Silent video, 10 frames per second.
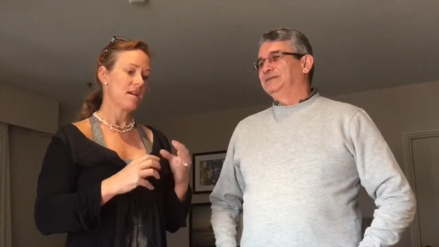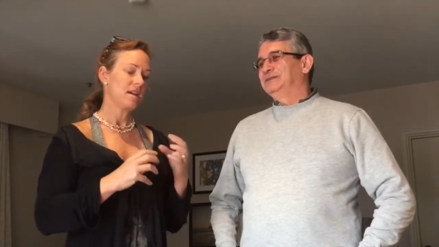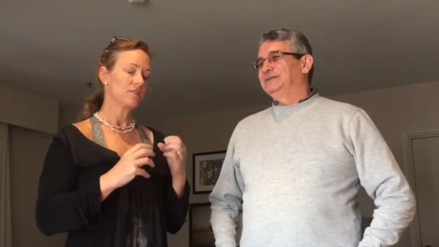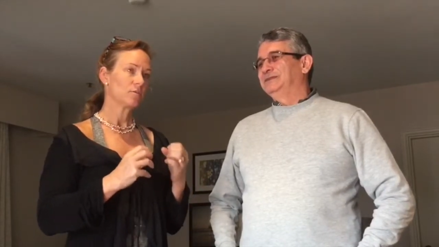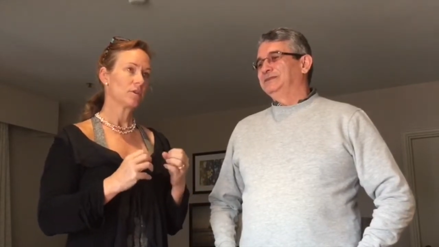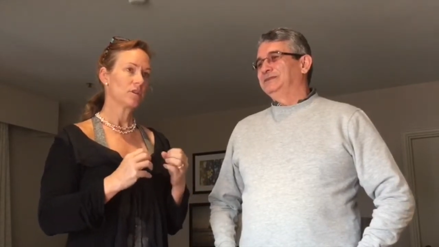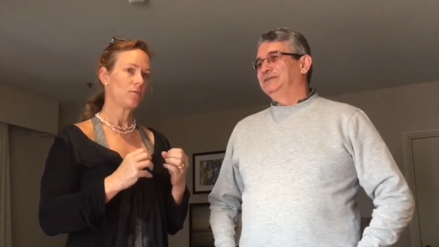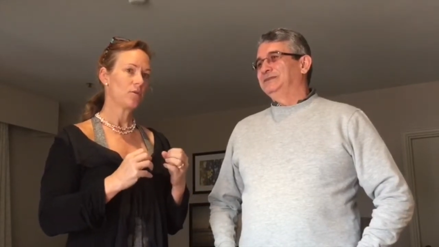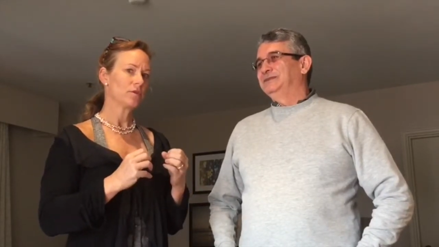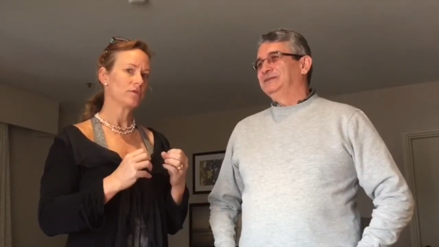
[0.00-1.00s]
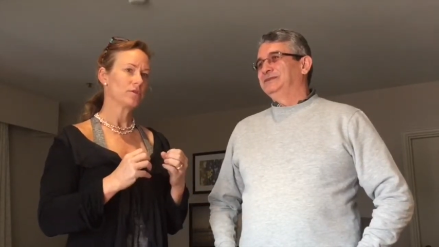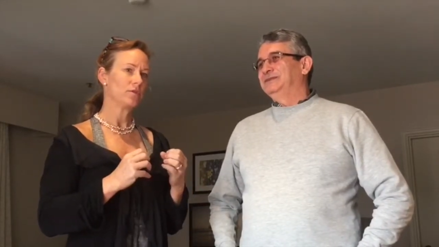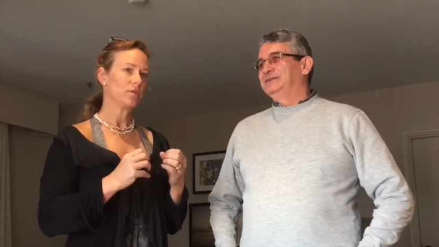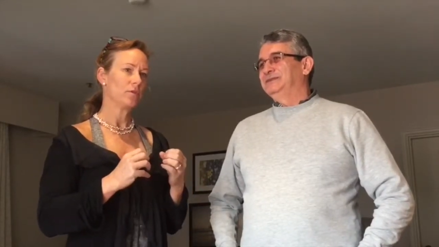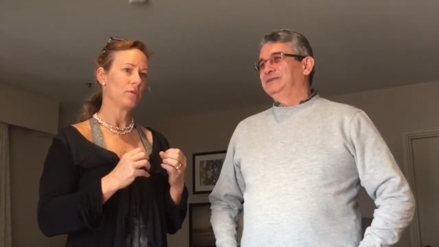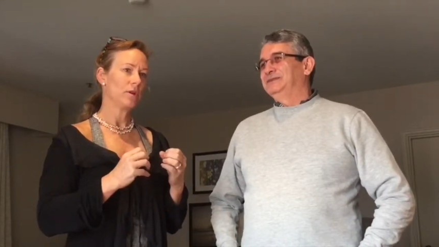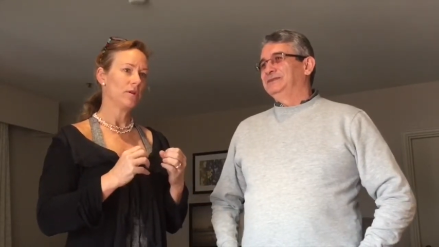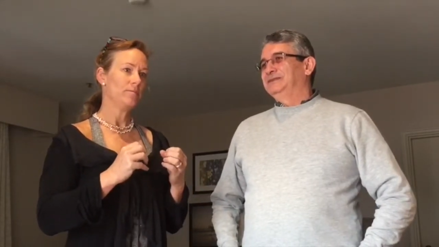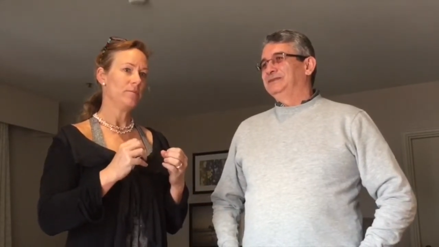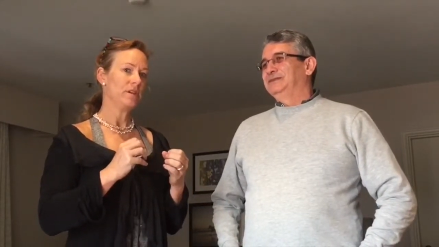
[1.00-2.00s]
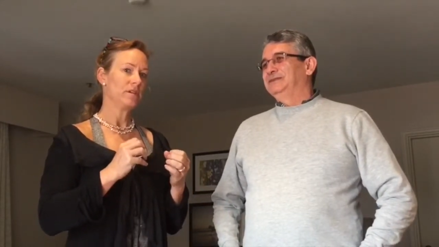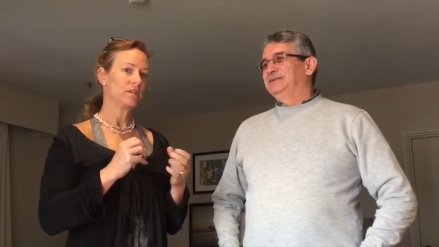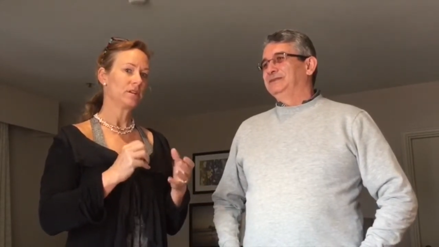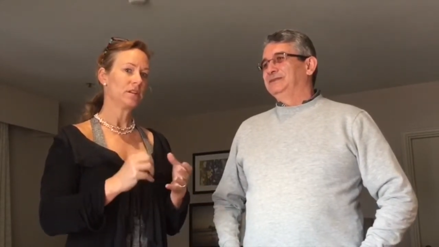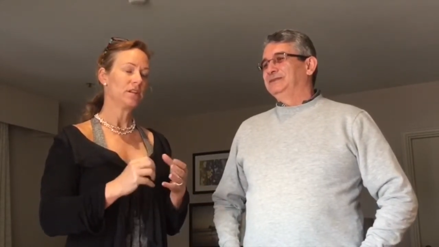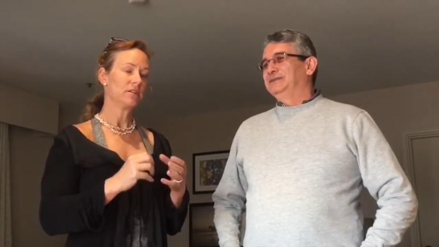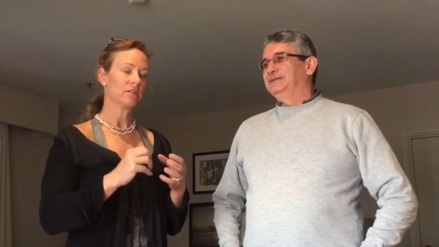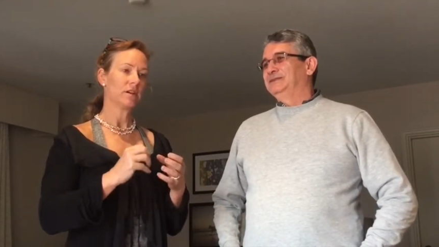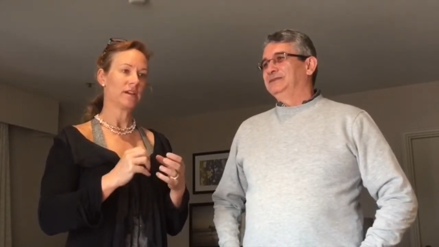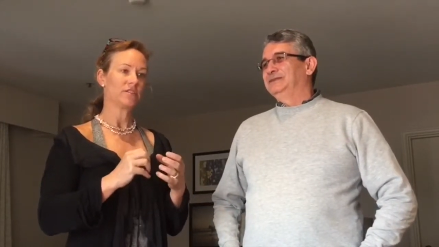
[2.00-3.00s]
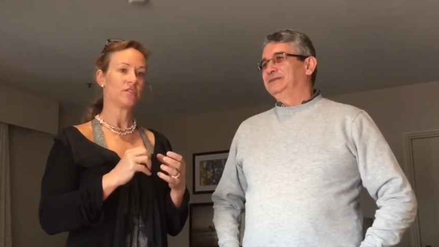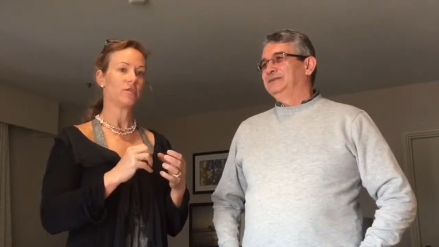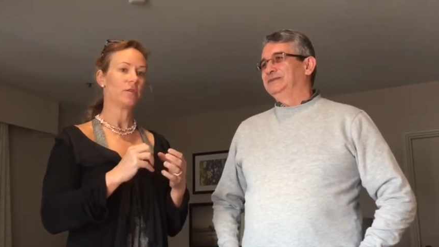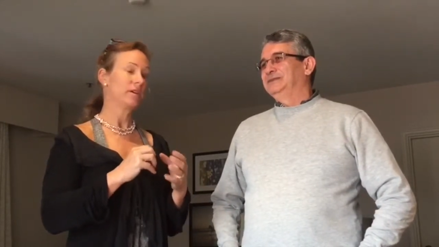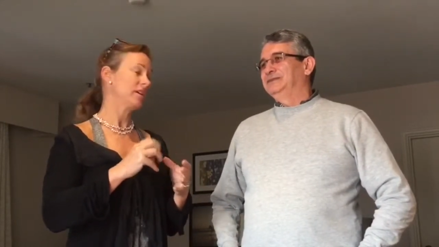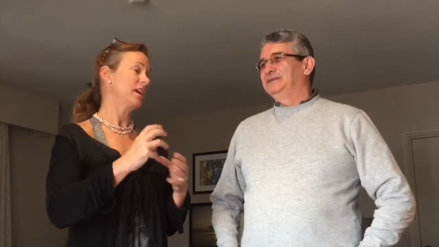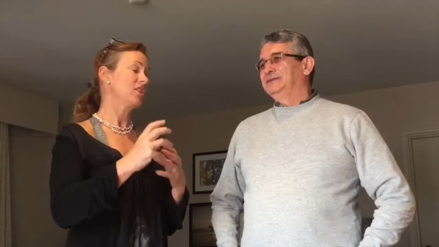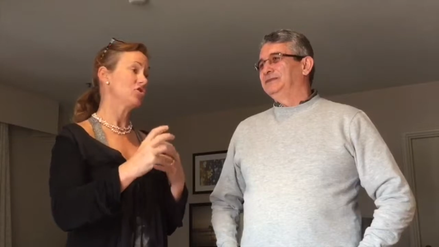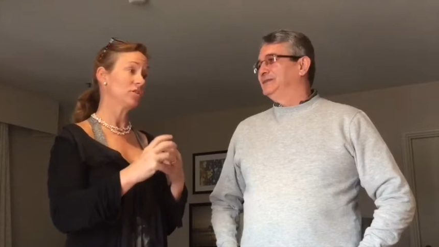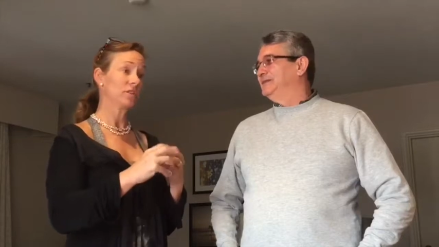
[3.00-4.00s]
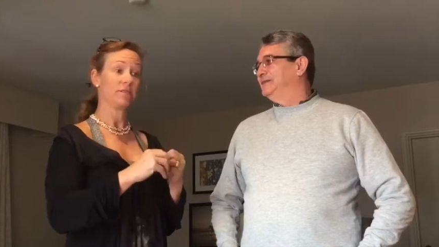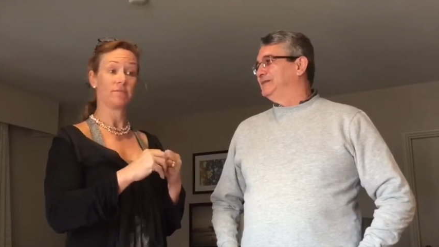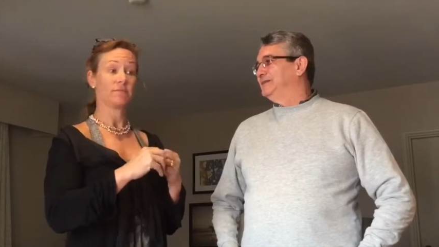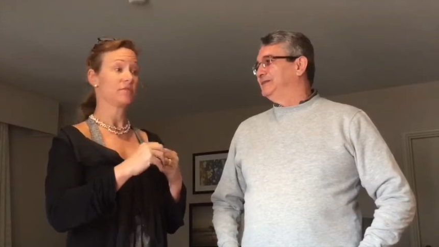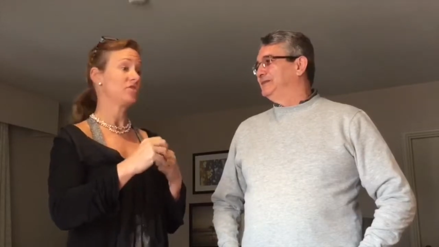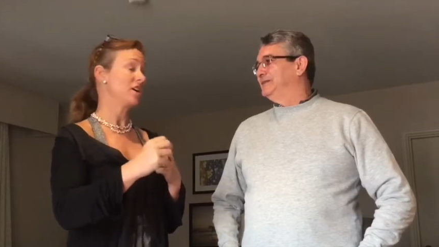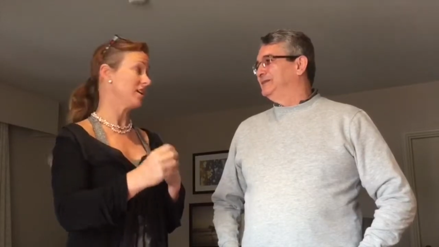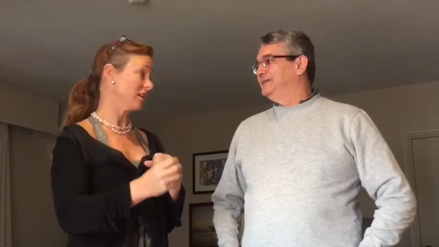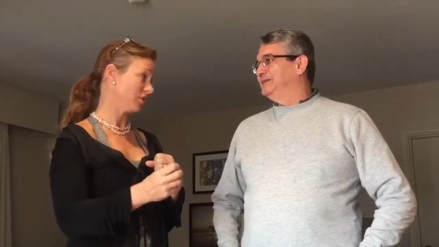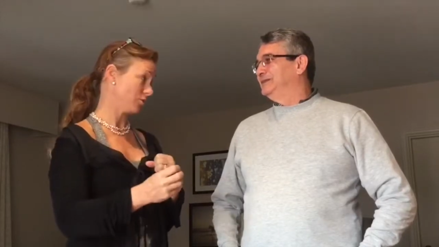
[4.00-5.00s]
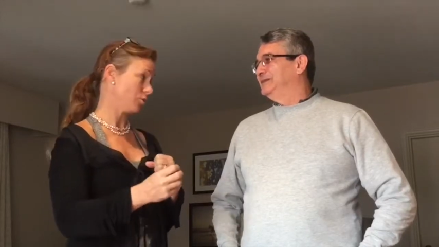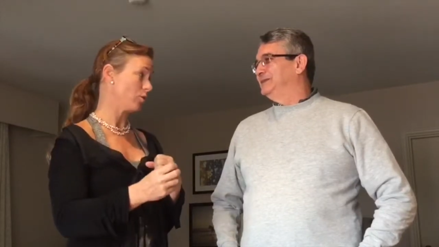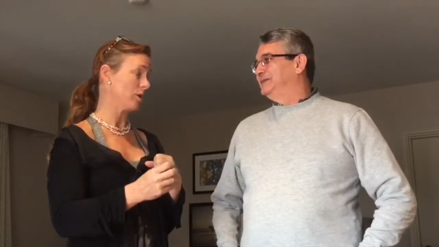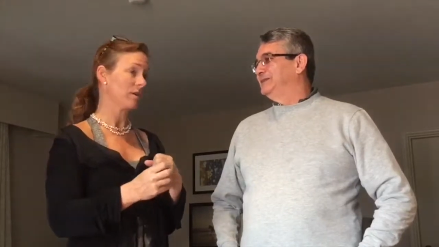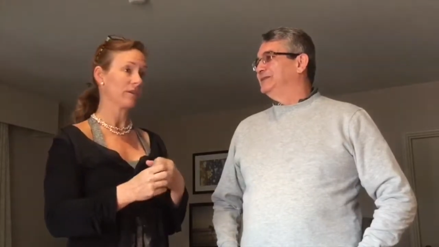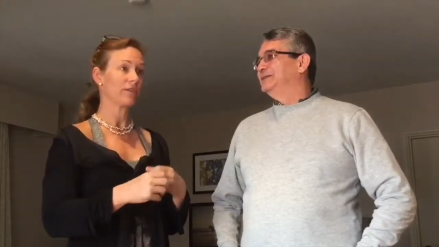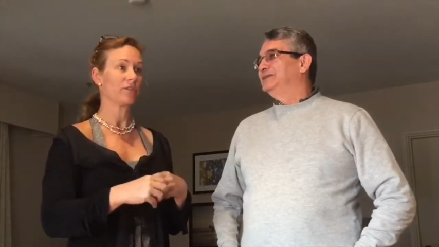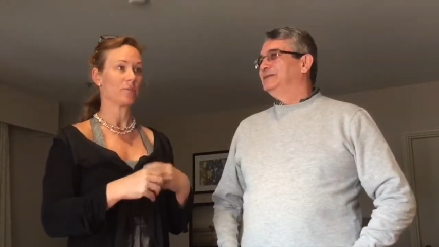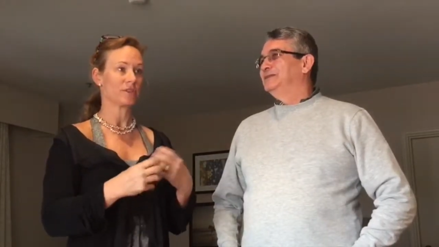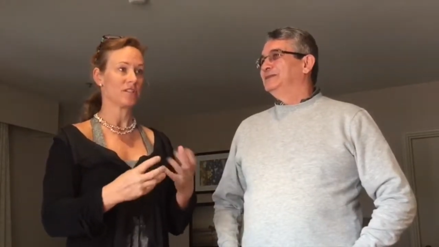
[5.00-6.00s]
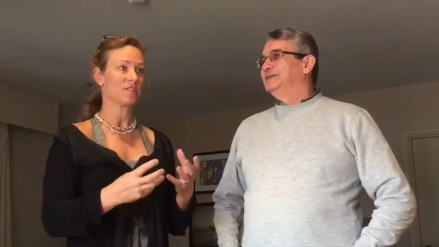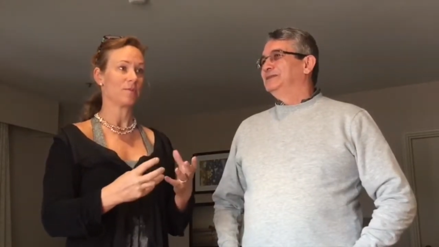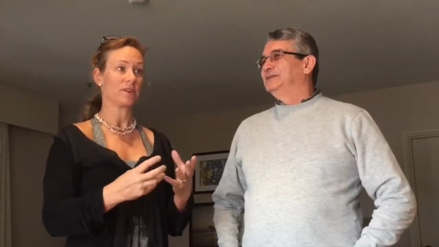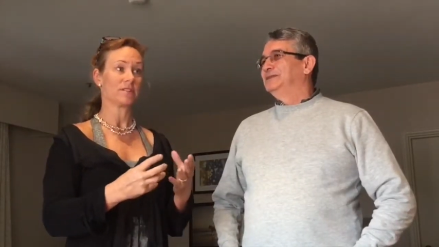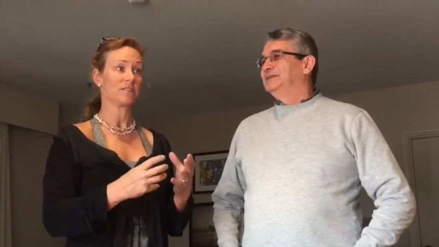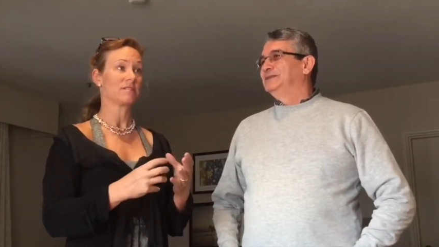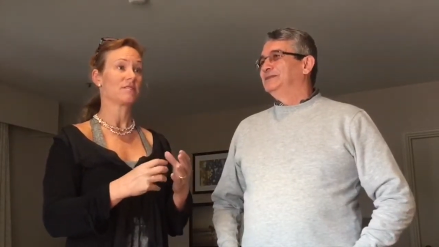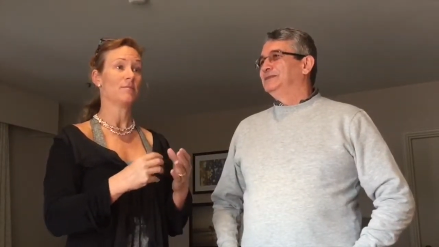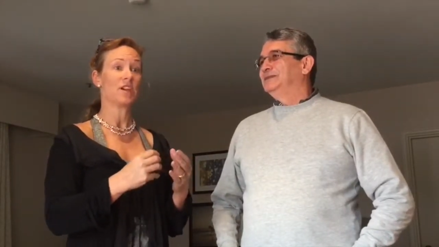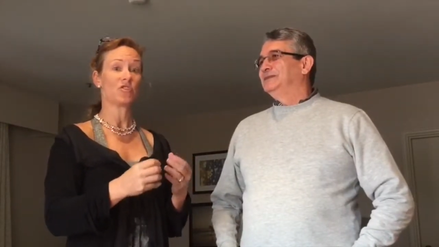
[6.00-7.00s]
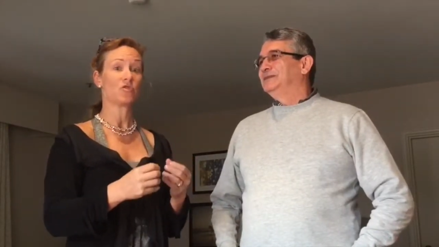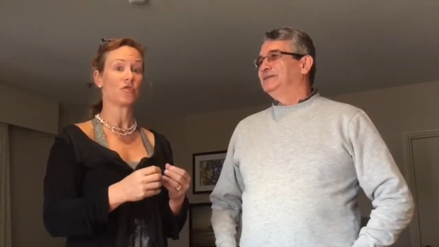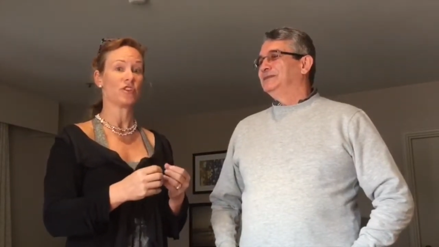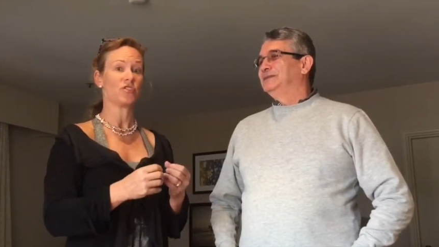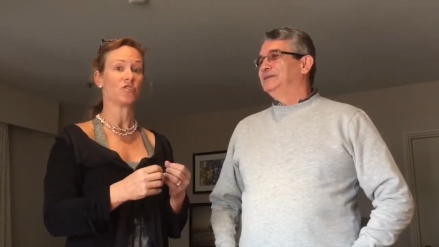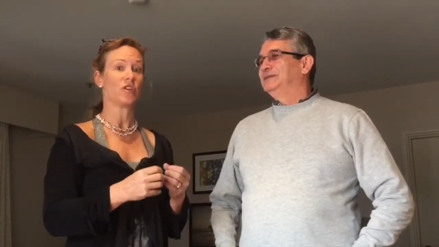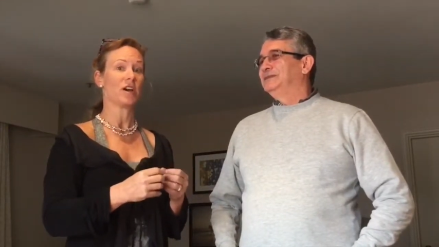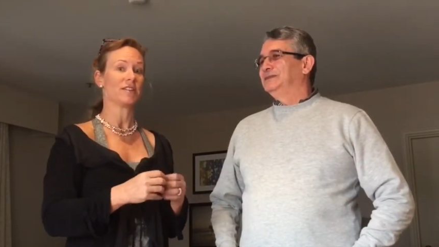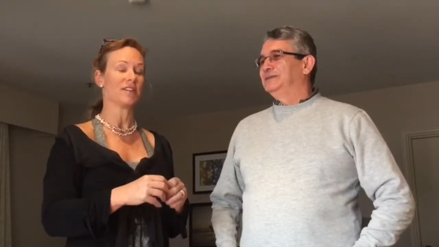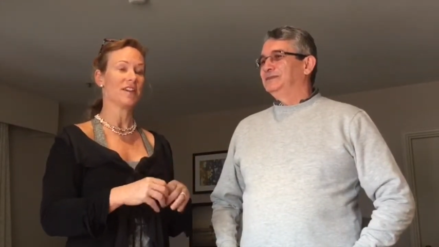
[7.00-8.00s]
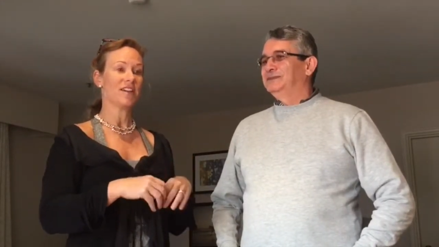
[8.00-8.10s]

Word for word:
Speaker 1: it's really important to be clear and to occasionally check in with the participants to make sure that you're not